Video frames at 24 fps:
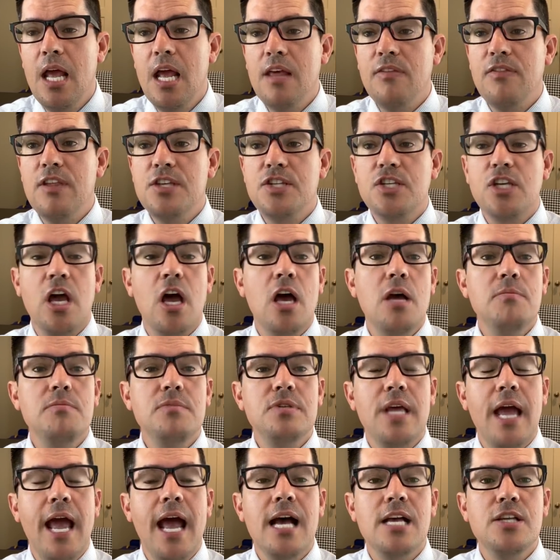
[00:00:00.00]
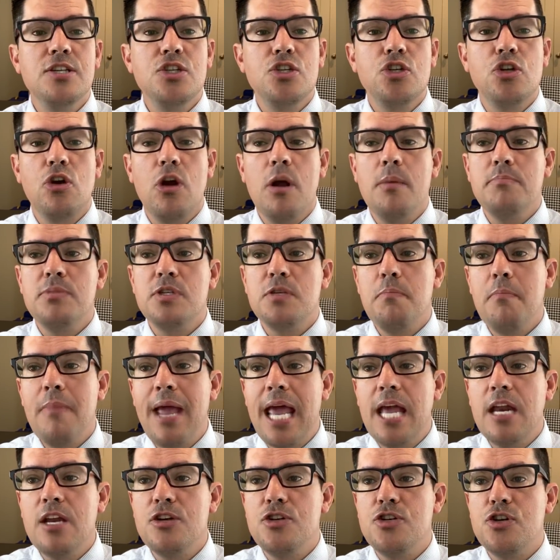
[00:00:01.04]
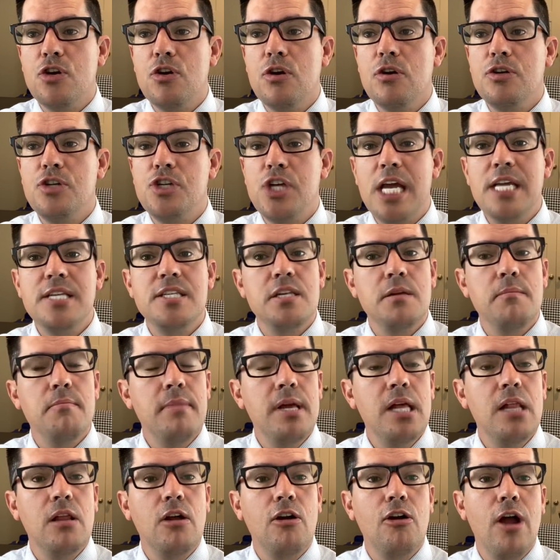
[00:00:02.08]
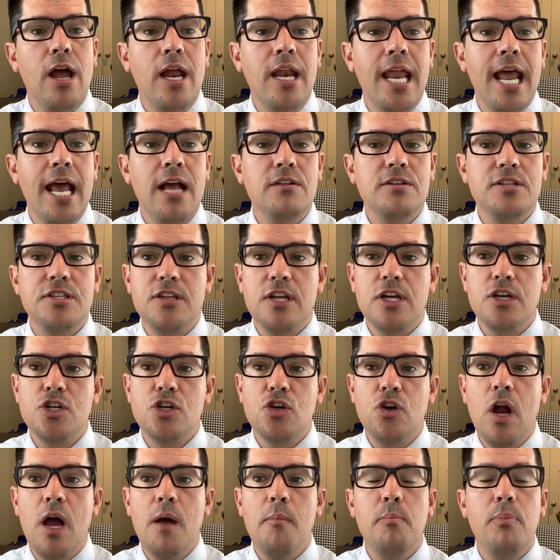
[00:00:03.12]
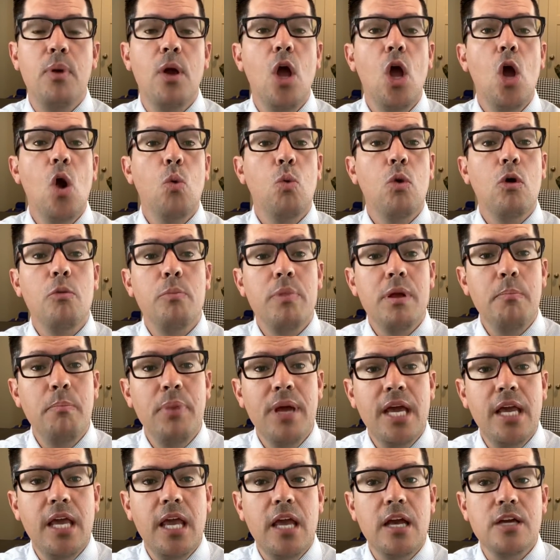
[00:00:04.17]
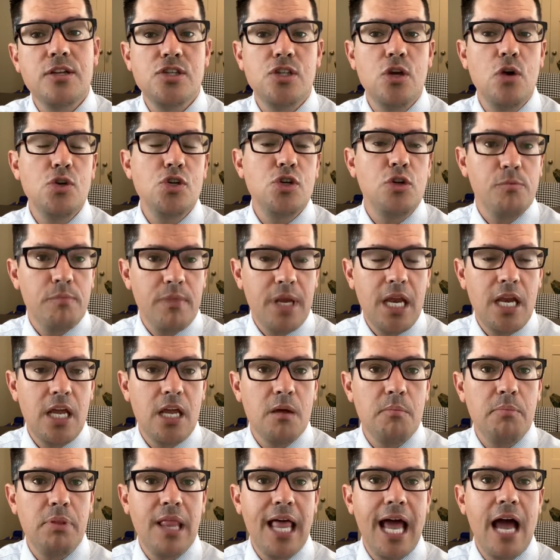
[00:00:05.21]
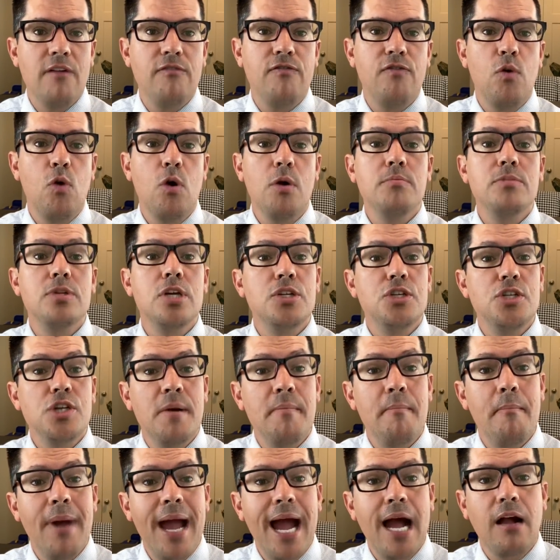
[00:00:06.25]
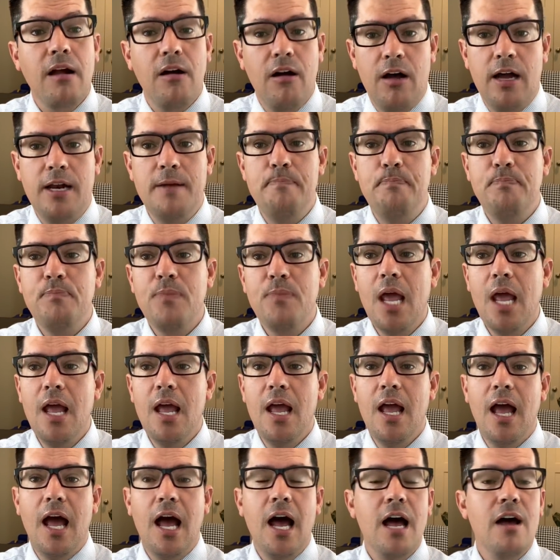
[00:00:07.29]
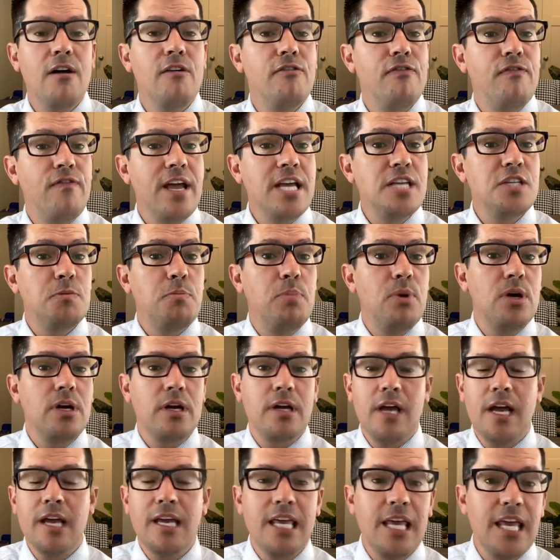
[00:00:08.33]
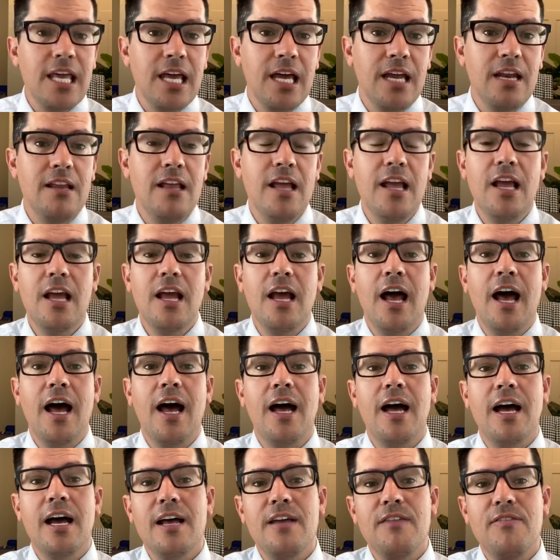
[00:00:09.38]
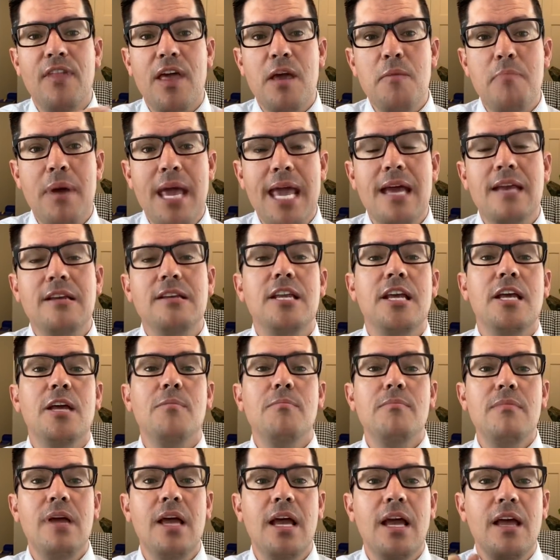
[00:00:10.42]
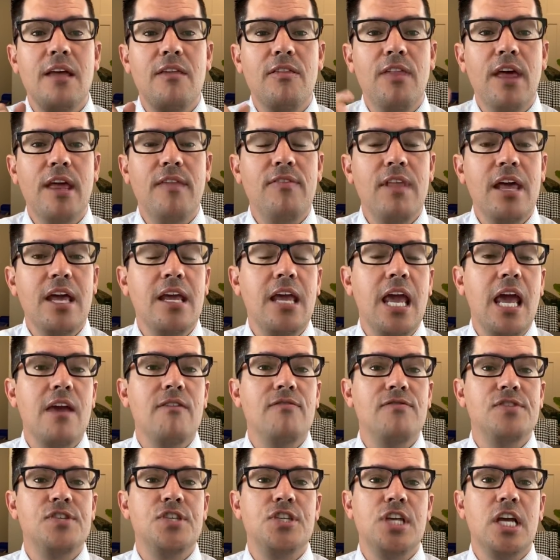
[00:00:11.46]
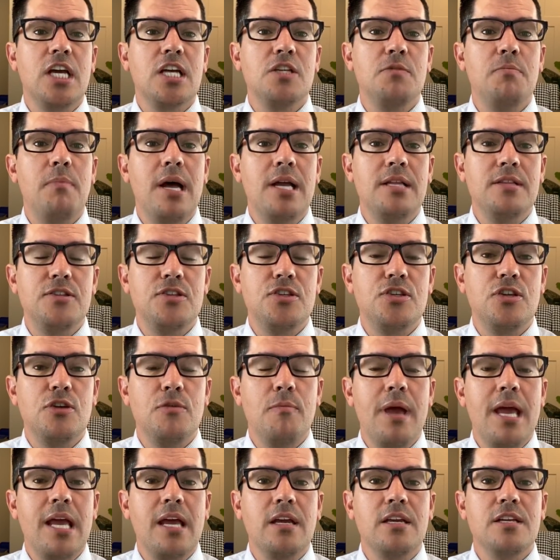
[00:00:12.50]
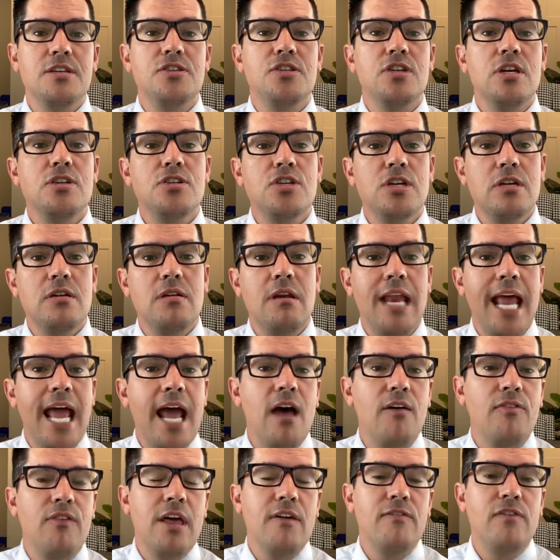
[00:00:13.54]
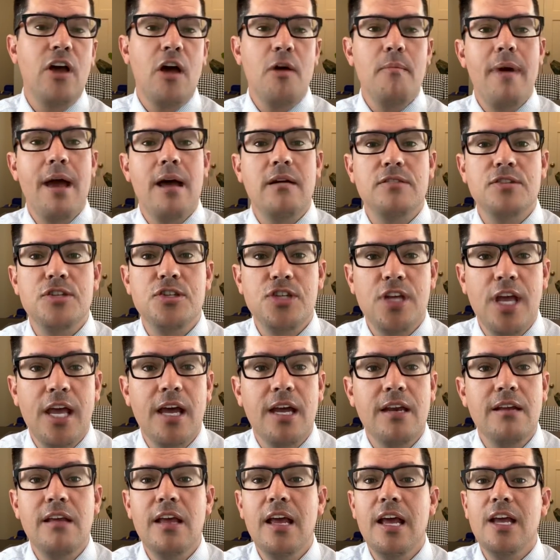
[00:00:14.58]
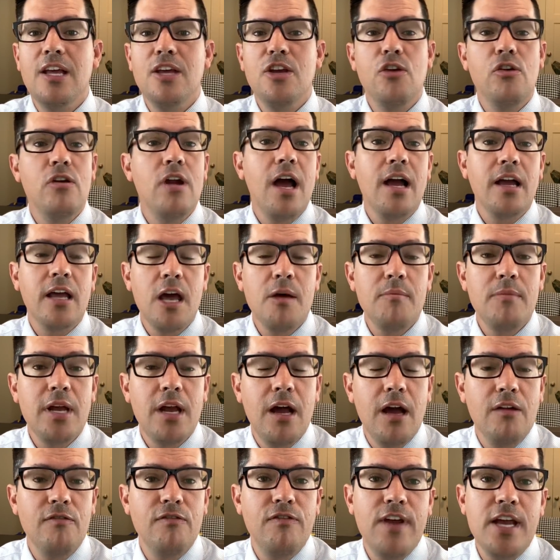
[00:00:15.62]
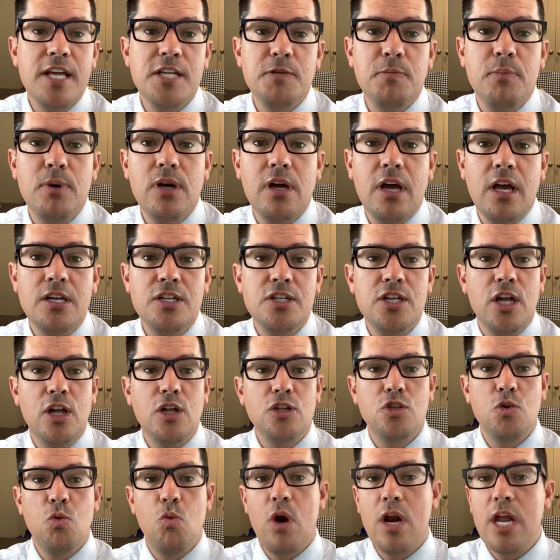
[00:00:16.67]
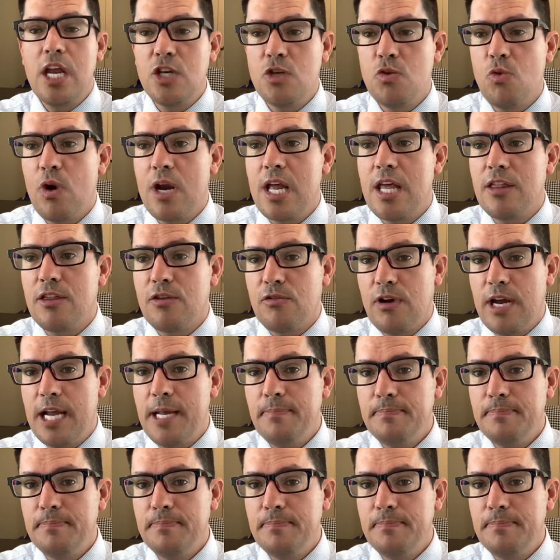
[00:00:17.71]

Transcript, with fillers: This comes as Trump's manager, Jason Miller, announced that Trump will be picking a social media platform to jump back on. Uh, Facebook, again, uh, they banned him. Then they gave six months to make a decision. Now they've come out and said, you're not coming on Facebook until twenty twenty-three.